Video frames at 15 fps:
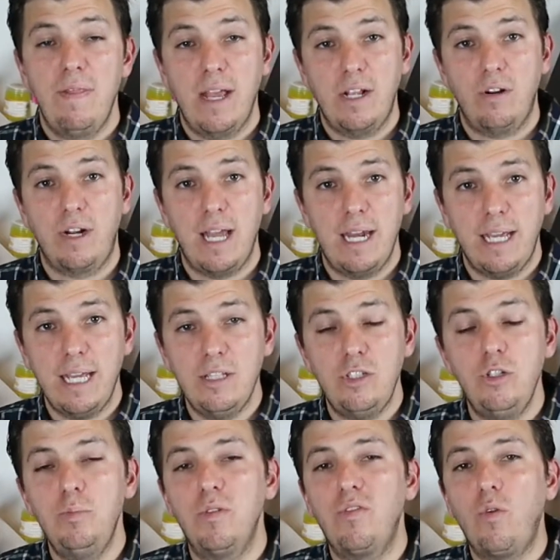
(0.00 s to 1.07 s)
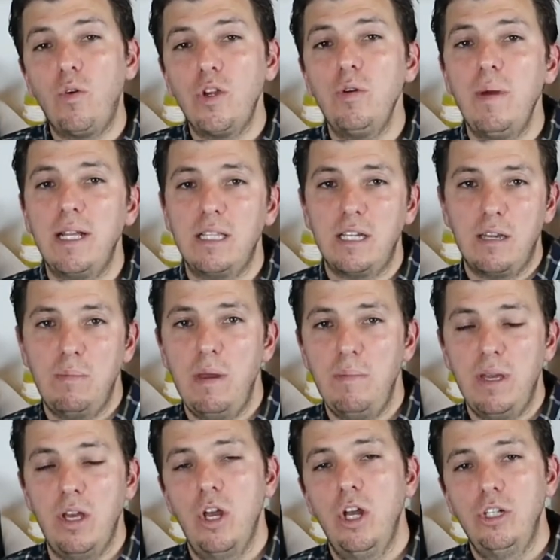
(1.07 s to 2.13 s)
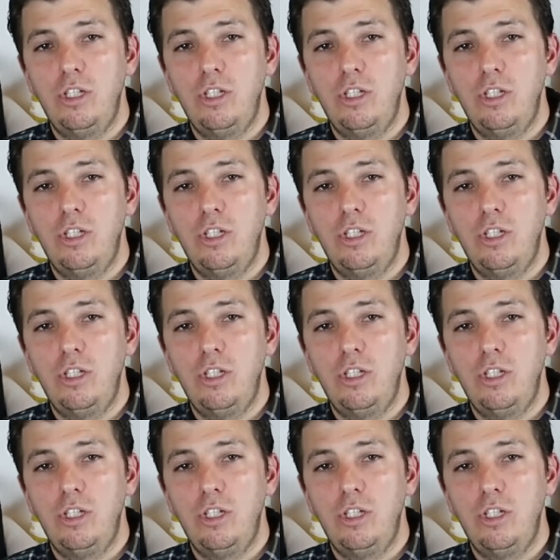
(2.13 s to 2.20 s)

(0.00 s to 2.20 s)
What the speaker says: that you're getting into before you make the commitment